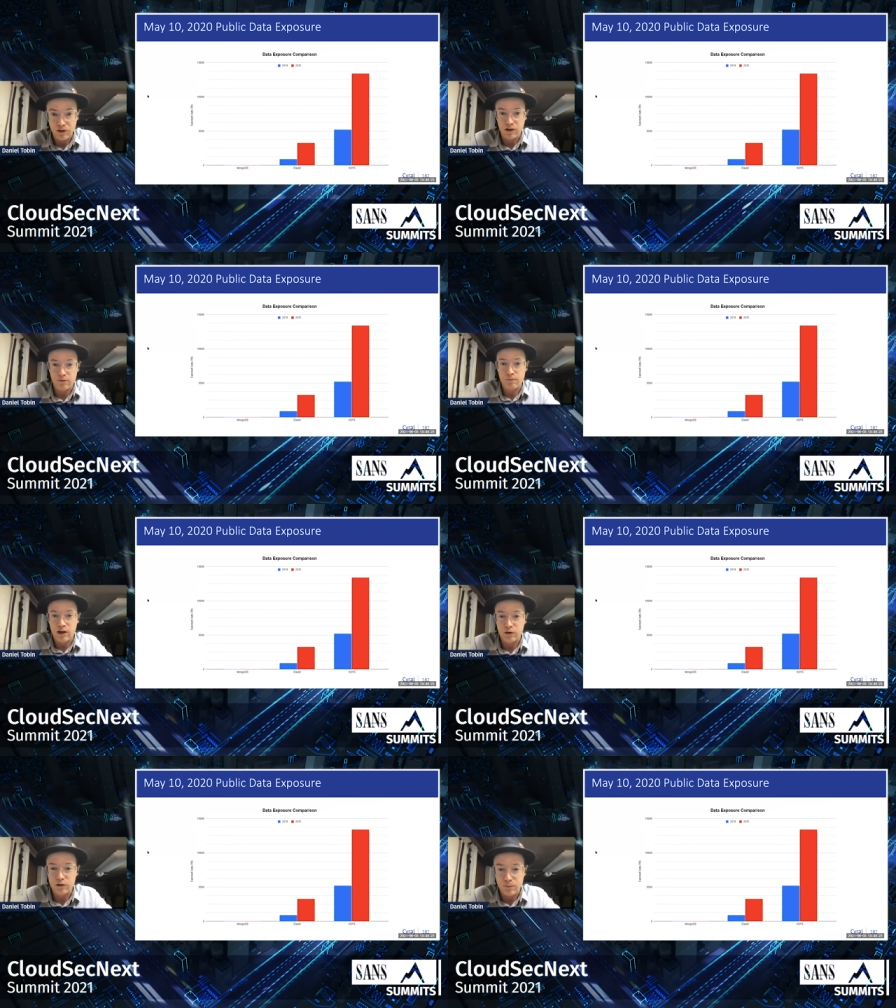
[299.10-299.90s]
think of
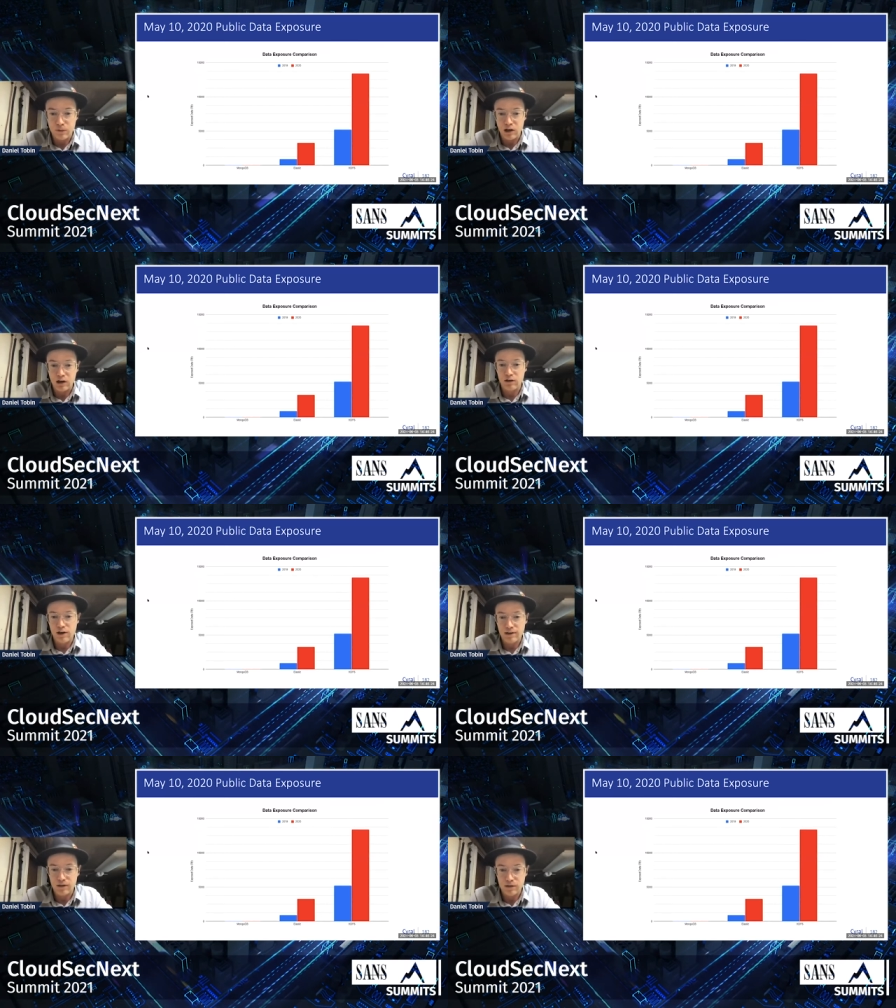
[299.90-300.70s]
MongoDB and
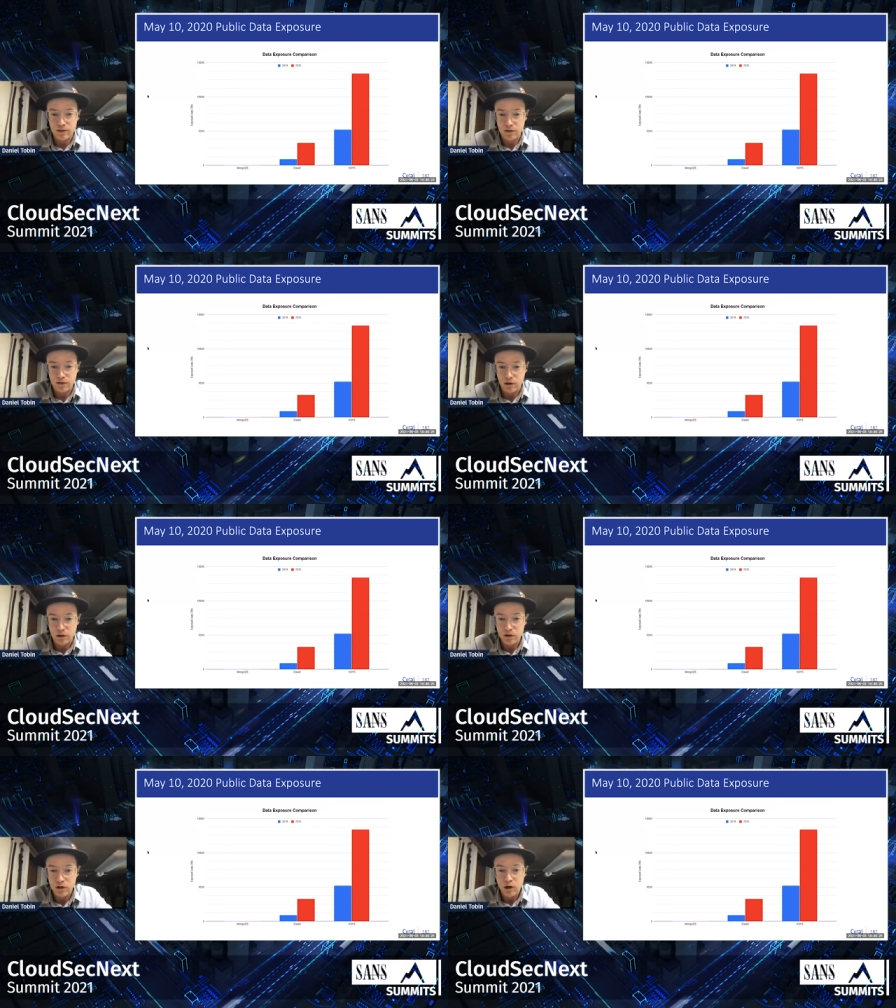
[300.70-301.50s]

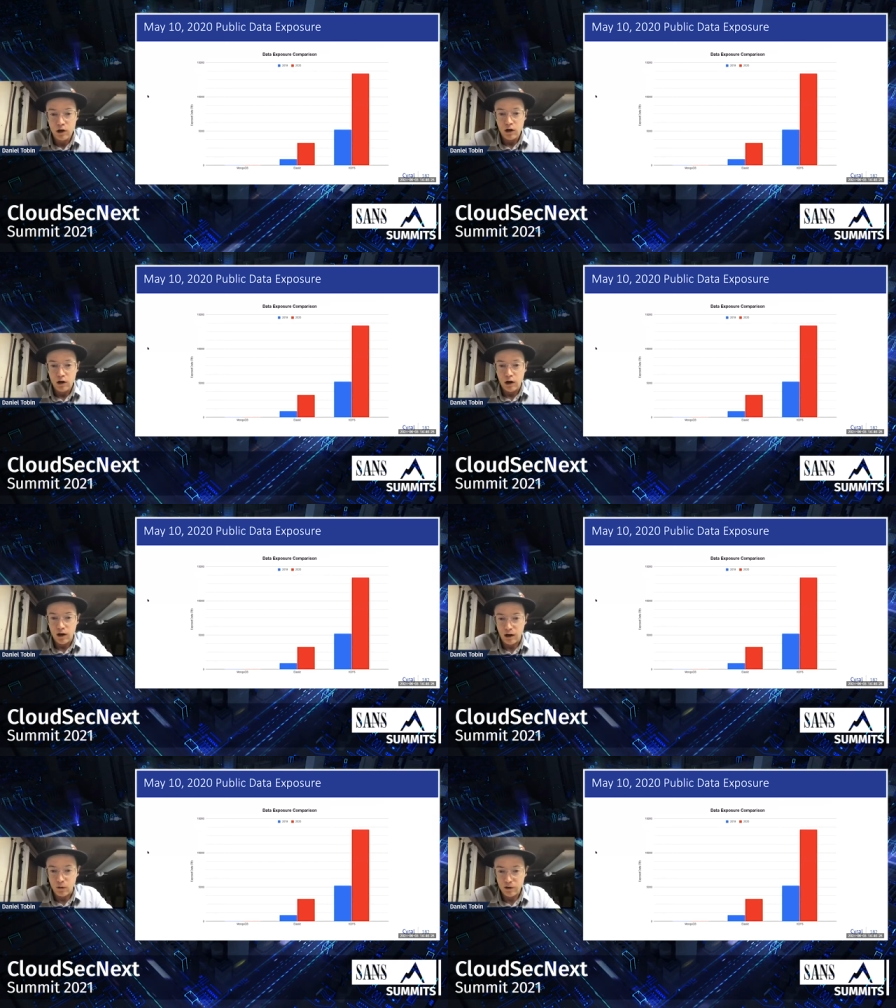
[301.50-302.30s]
Elasticsearch,
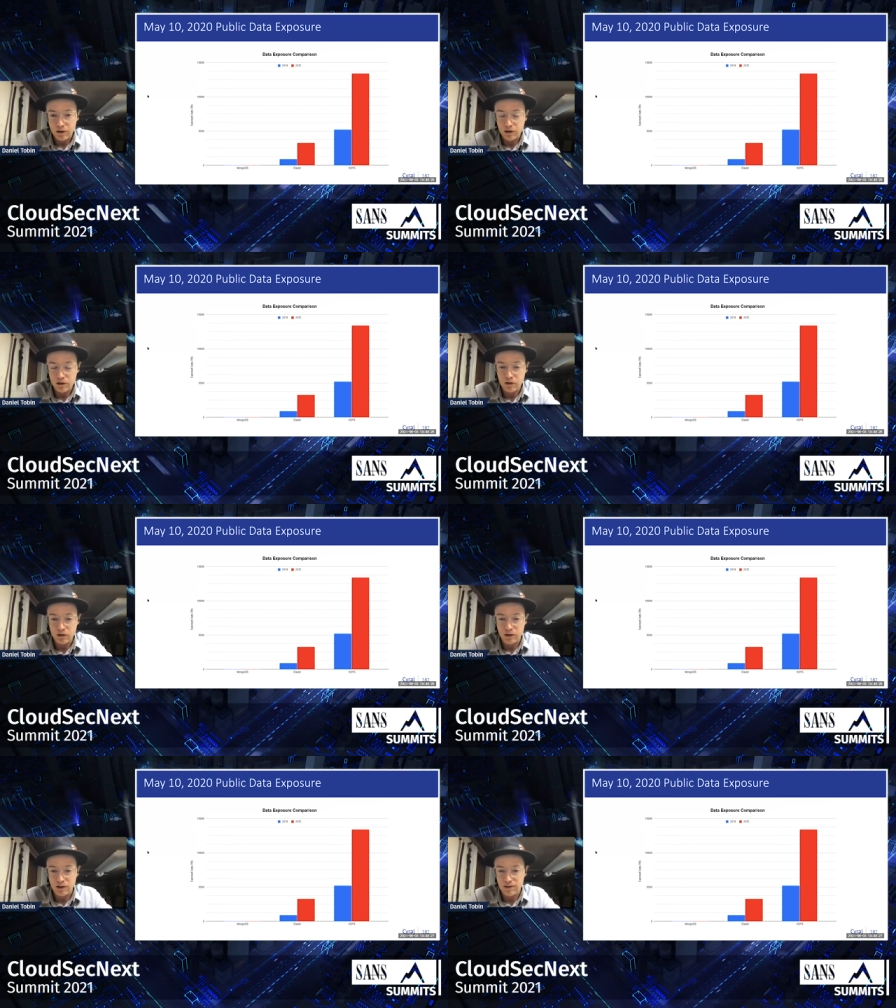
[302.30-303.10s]
uh, what they're
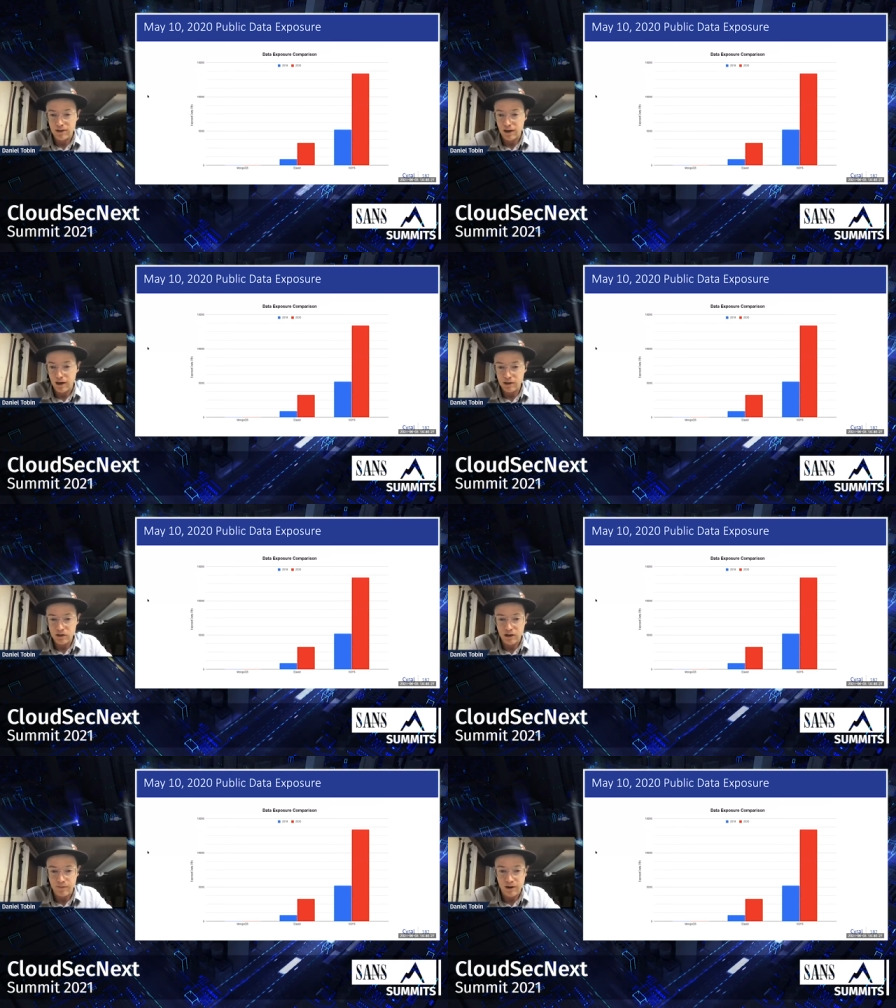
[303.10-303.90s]
showing is that
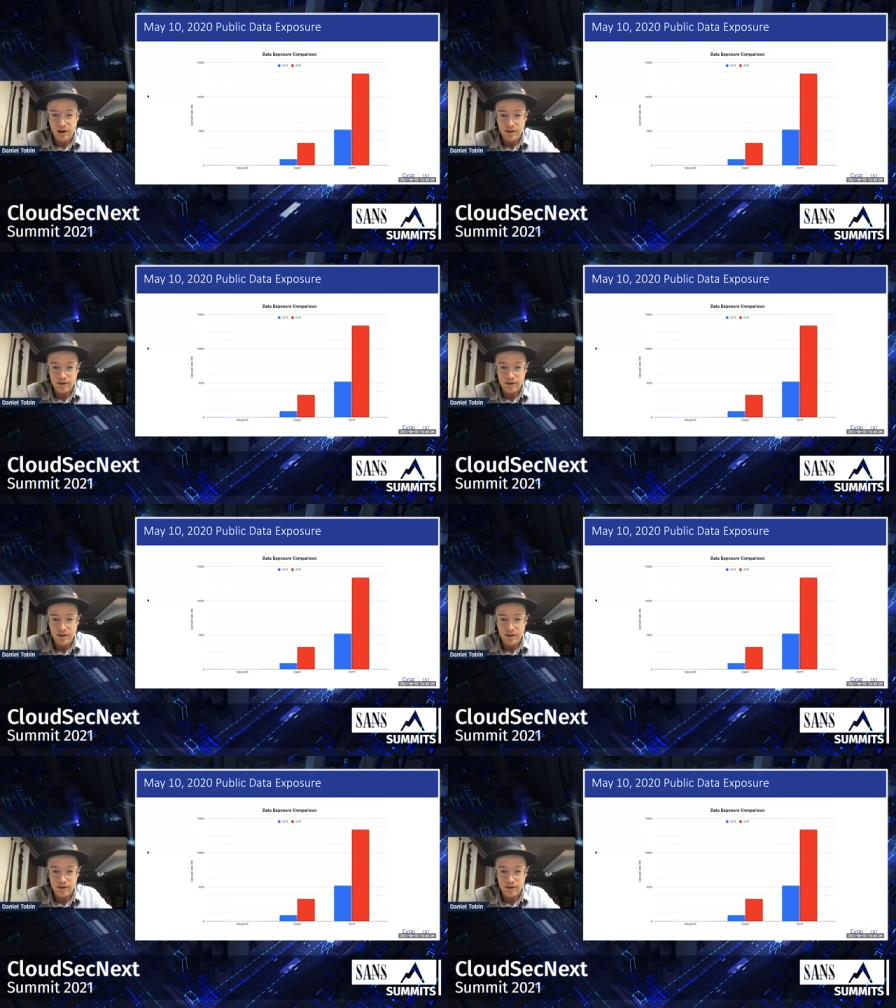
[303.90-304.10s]
HDFS